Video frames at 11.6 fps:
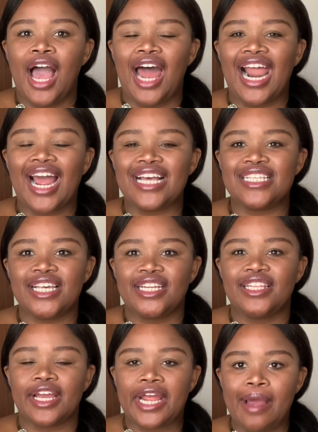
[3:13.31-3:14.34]
like I said
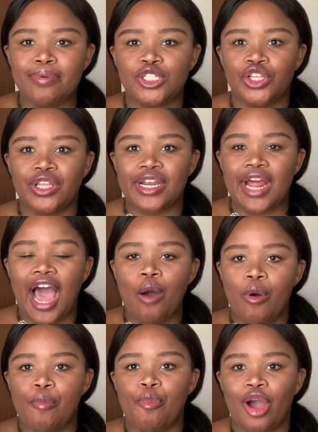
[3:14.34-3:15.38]
in the caption, that
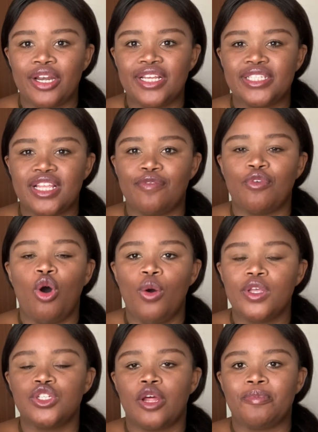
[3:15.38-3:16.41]
our bodies have
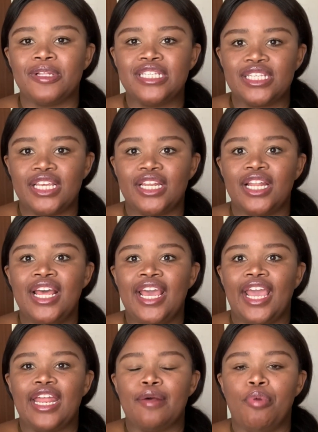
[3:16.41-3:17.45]
always not been seen
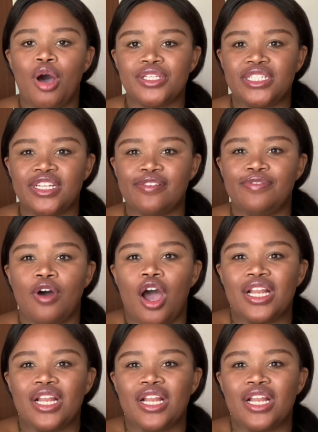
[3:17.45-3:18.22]
in a positive,